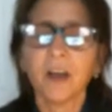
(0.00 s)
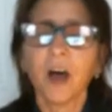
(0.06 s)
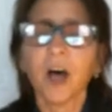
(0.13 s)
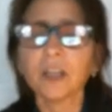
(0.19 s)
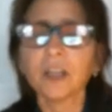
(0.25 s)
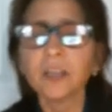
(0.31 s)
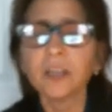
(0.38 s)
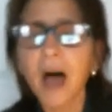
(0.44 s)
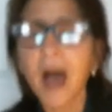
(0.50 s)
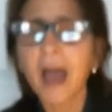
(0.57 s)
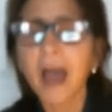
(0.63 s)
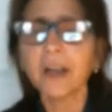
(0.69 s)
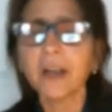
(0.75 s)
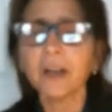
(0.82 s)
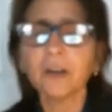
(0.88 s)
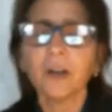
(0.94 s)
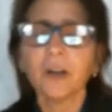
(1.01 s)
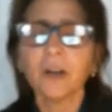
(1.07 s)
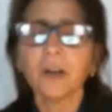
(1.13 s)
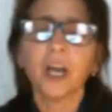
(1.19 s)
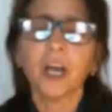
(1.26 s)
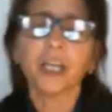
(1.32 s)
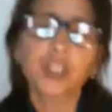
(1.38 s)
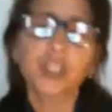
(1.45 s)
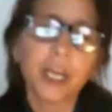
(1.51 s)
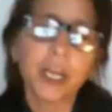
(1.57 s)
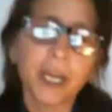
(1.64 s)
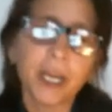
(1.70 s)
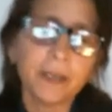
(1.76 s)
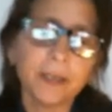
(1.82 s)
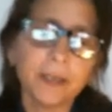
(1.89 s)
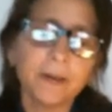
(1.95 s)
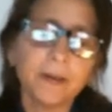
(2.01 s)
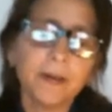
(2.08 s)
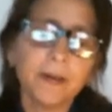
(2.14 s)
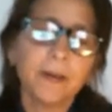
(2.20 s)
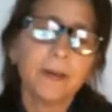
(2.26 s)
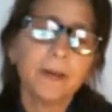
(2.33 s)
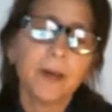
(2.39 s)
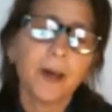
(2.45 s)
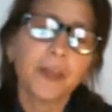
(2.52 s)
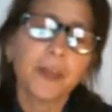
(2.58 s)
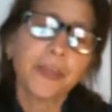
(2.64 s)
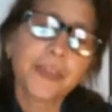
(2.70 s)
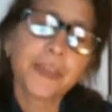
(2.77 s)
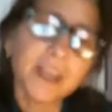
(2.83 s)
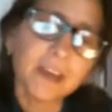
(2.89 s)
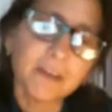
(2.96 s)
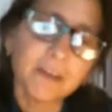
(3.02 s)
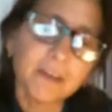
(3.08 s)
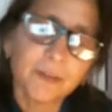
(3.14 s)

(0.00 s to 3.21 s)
A liar, a cheat, a thief.